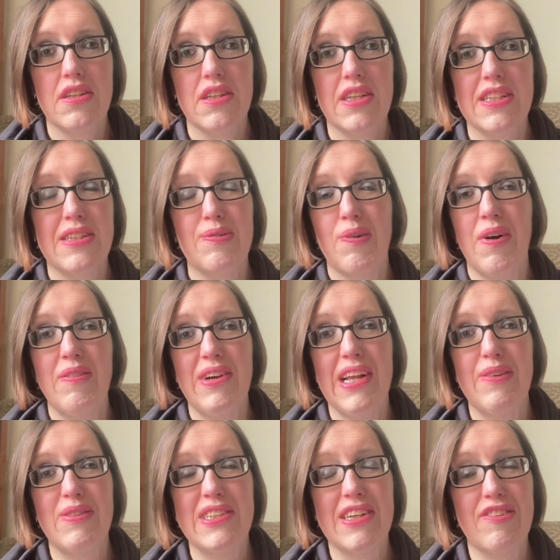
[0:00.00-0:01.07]
this is what I'm
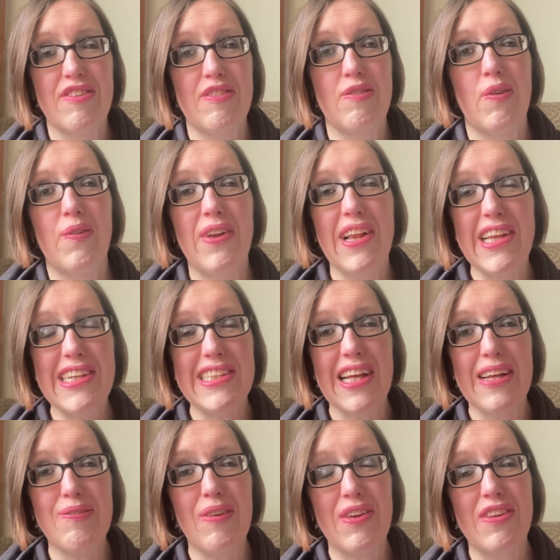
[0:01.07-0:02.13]
letting myself in for. But at least
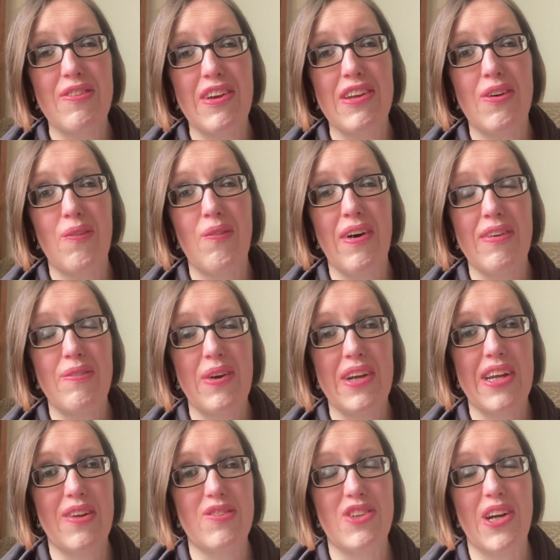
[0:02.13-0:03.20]
that month I've only got one
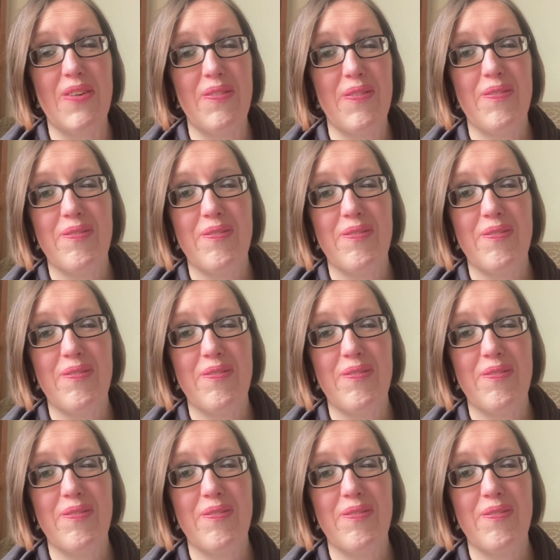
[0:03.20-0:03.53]
Wokingham trip.